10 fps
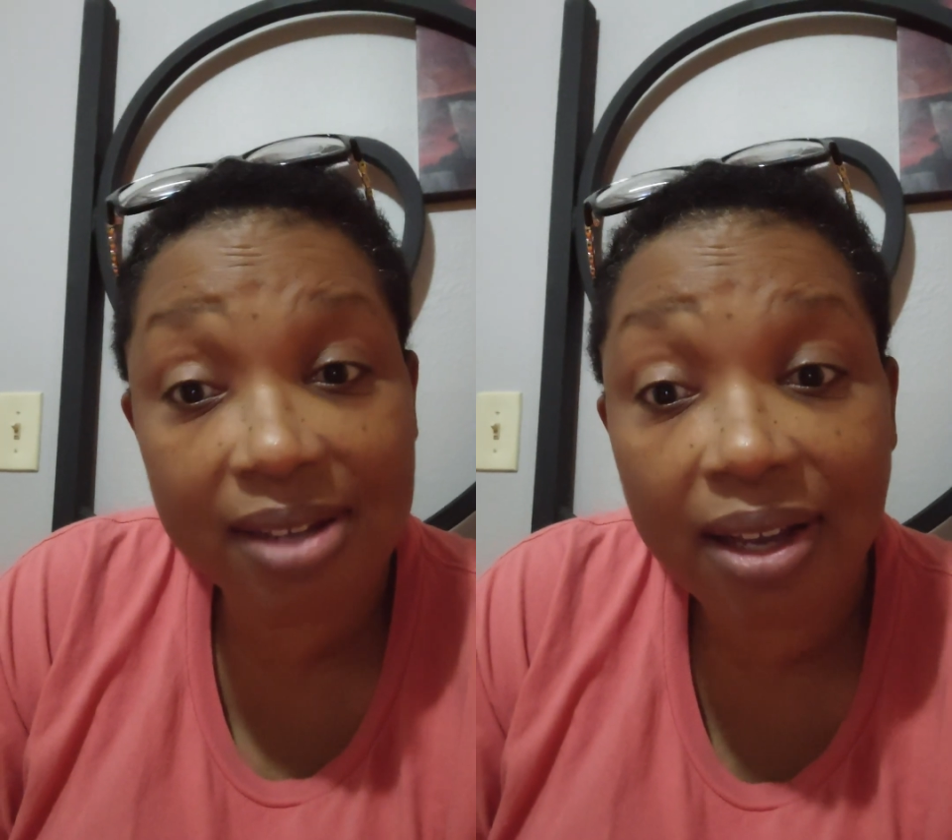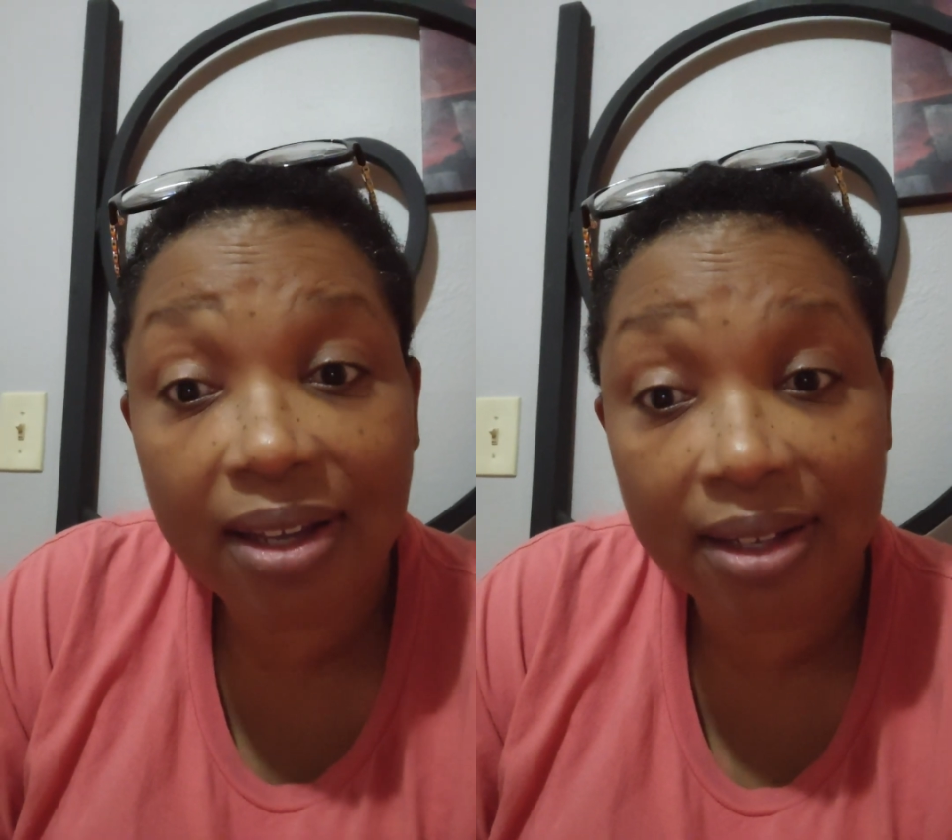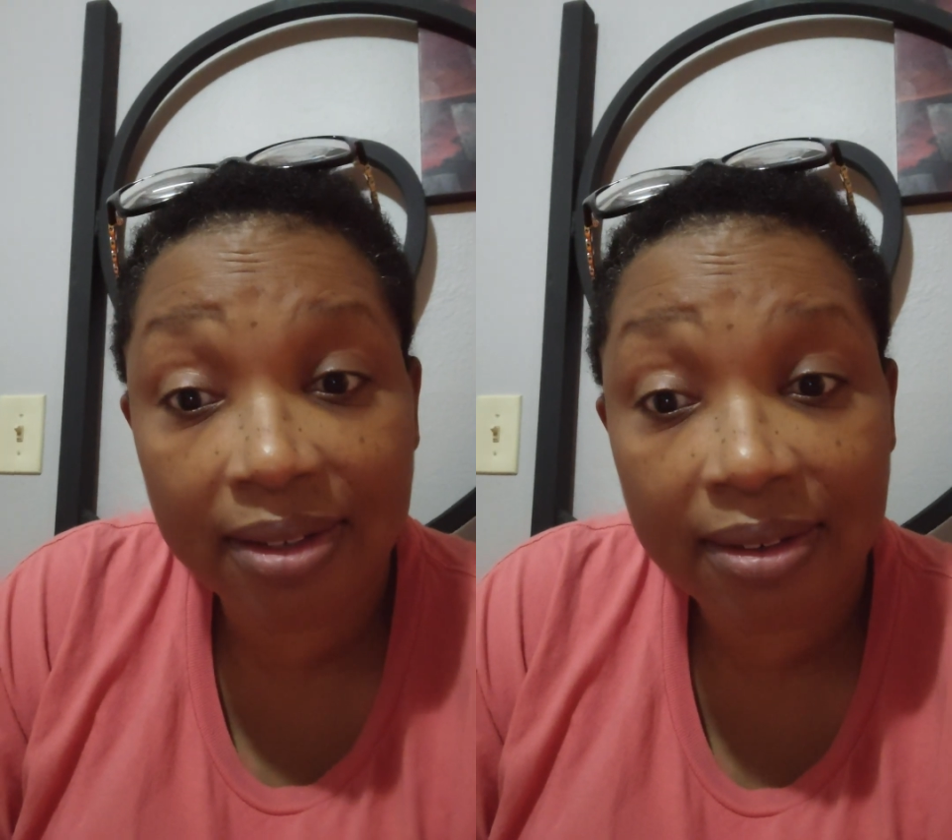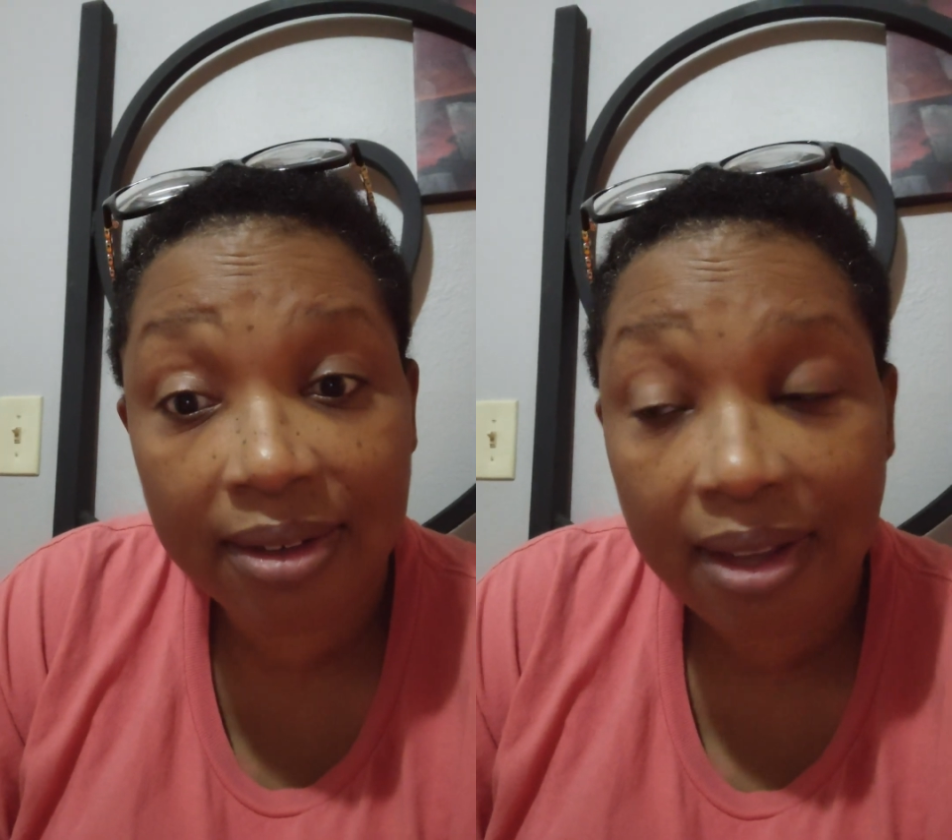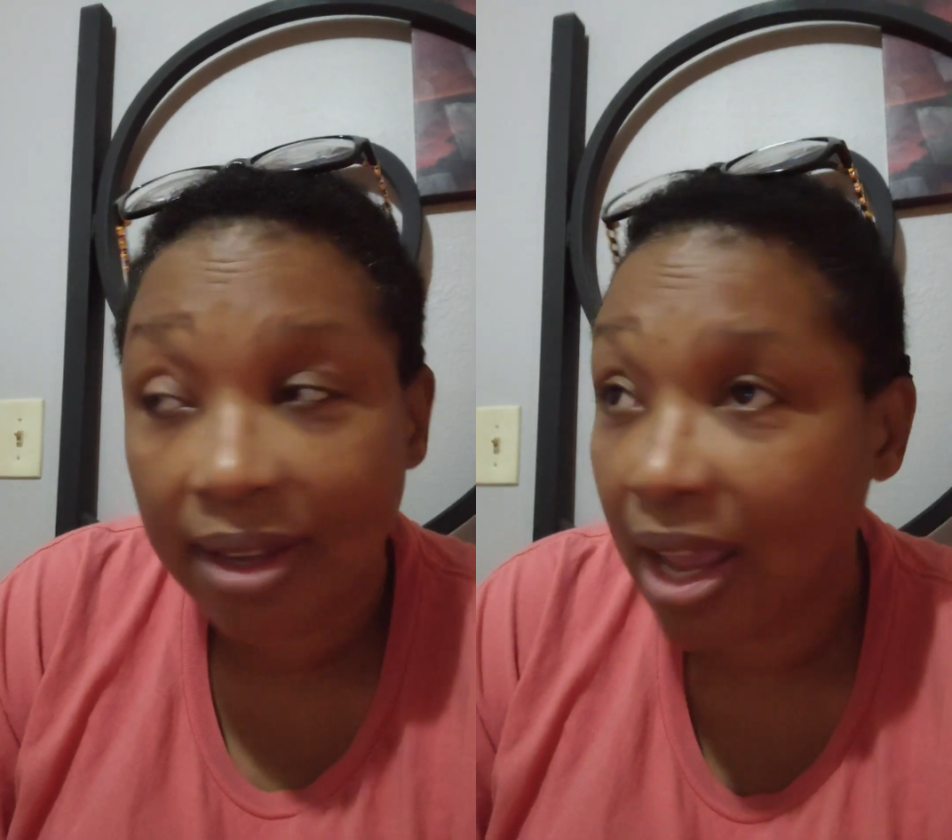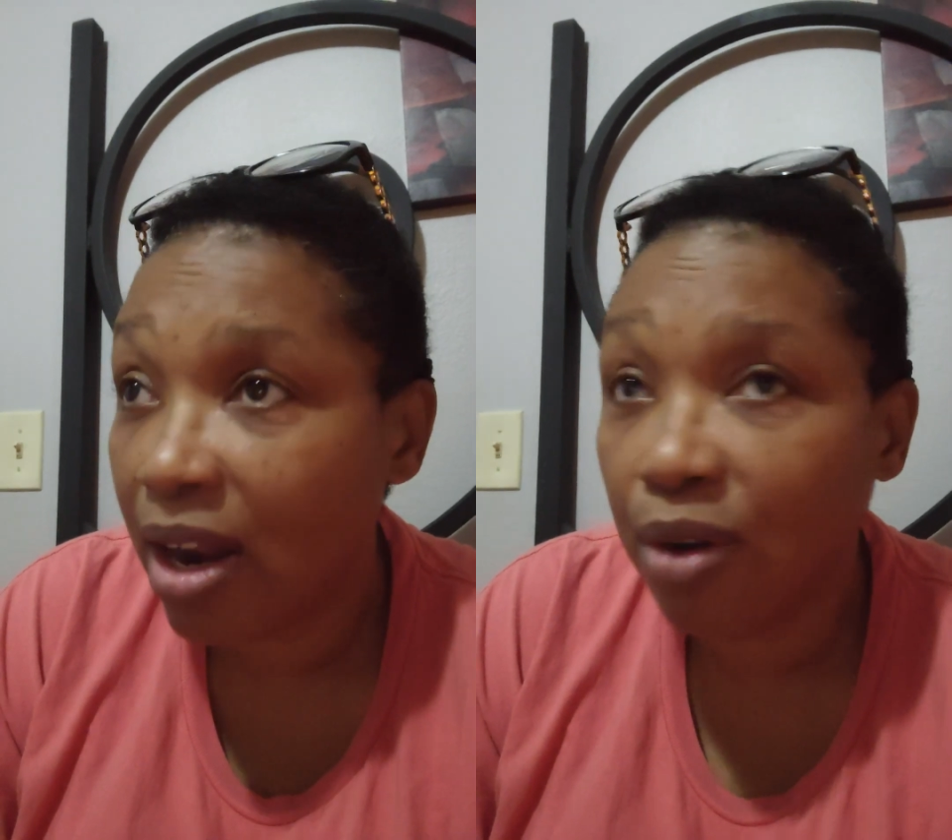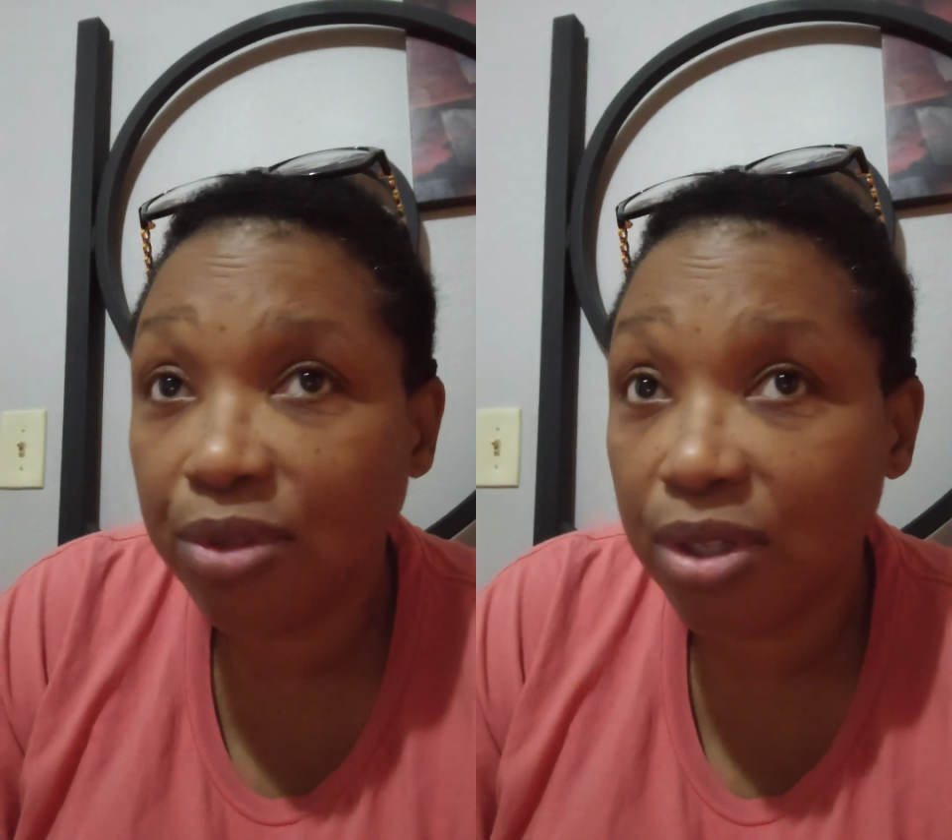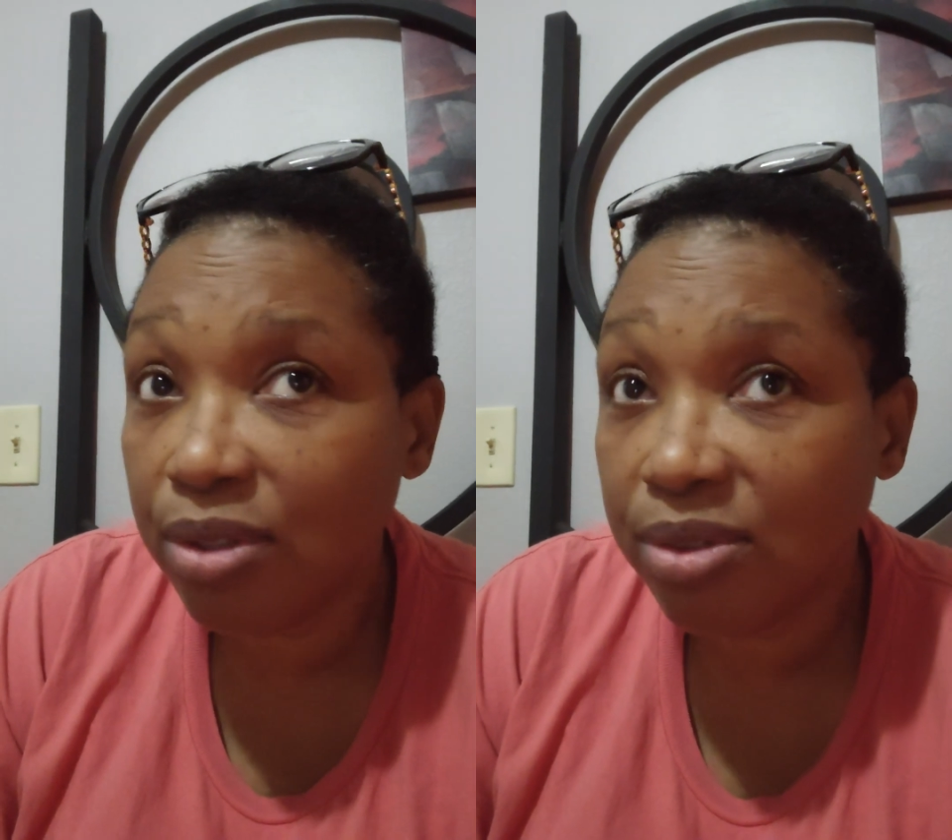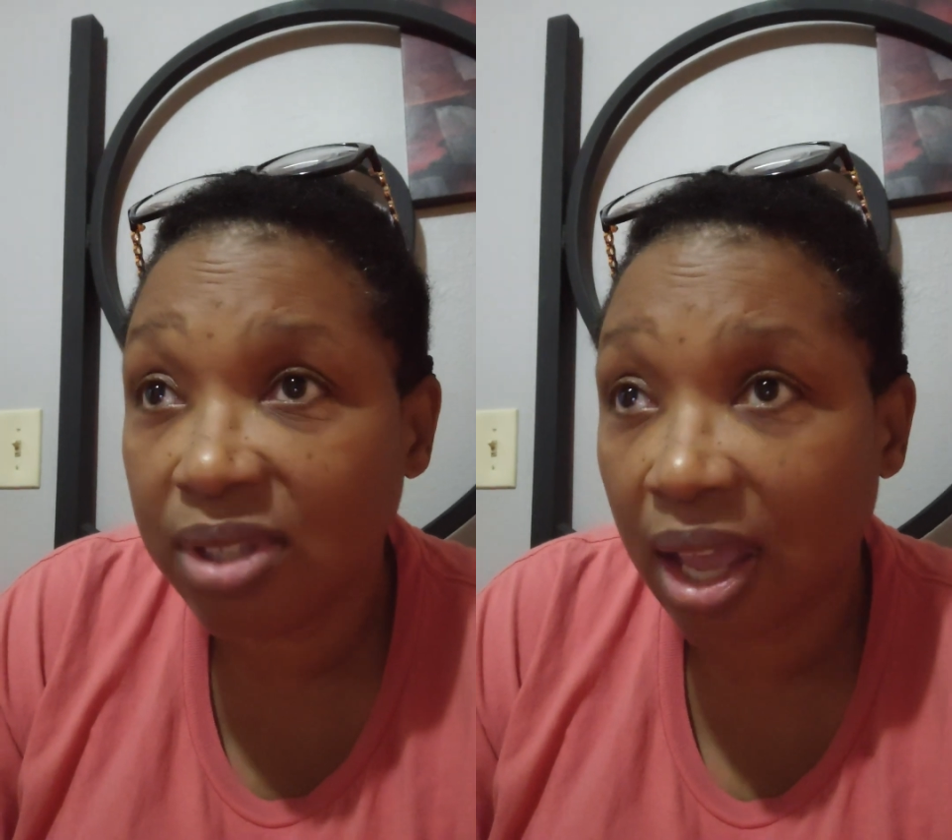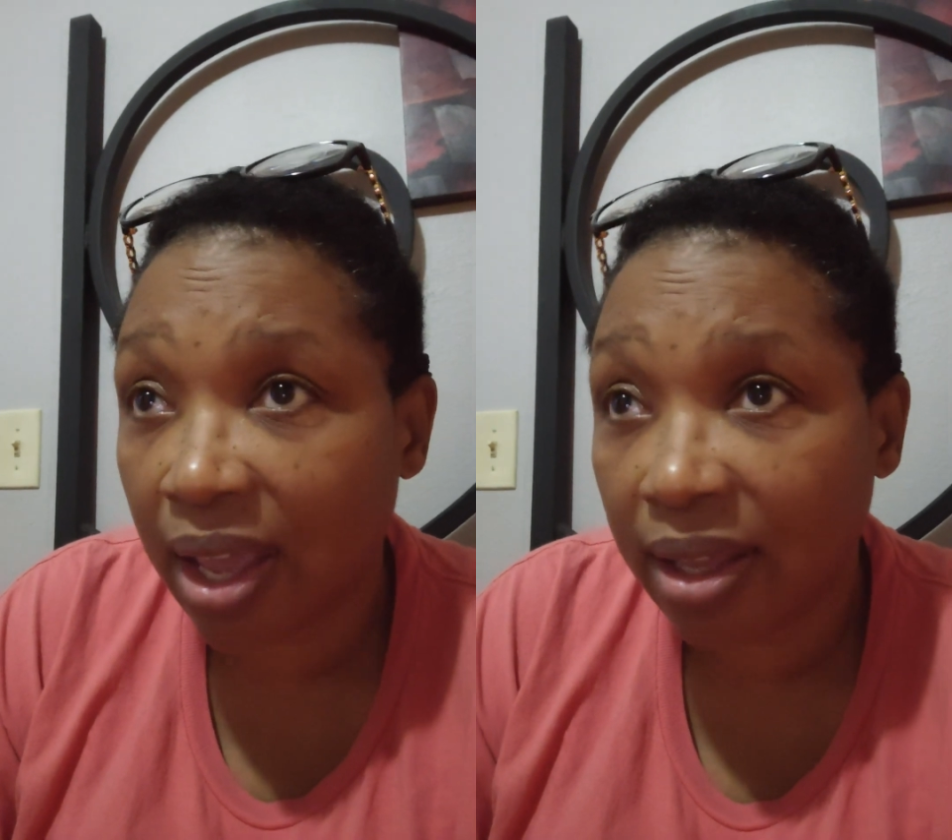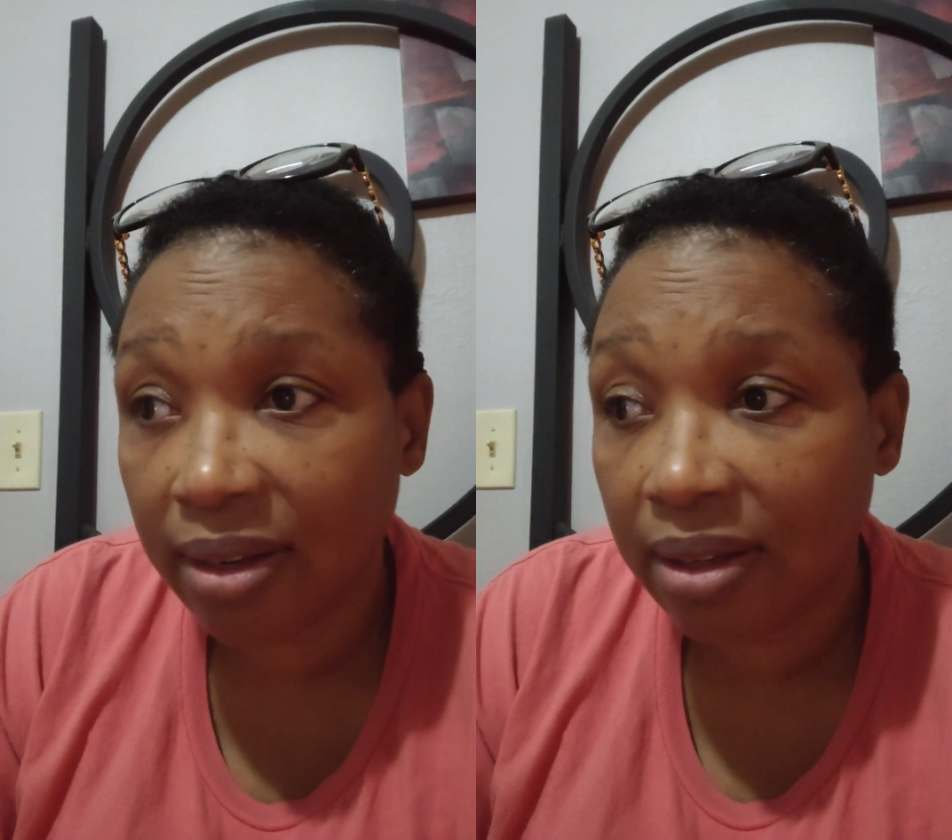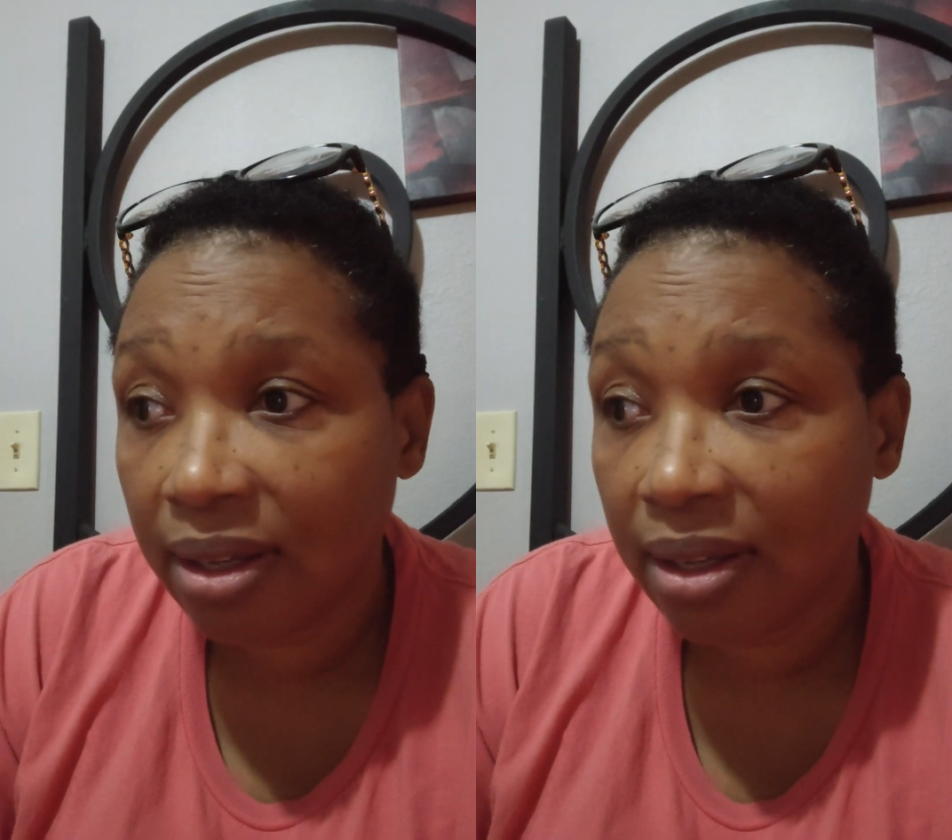done. They don't use that.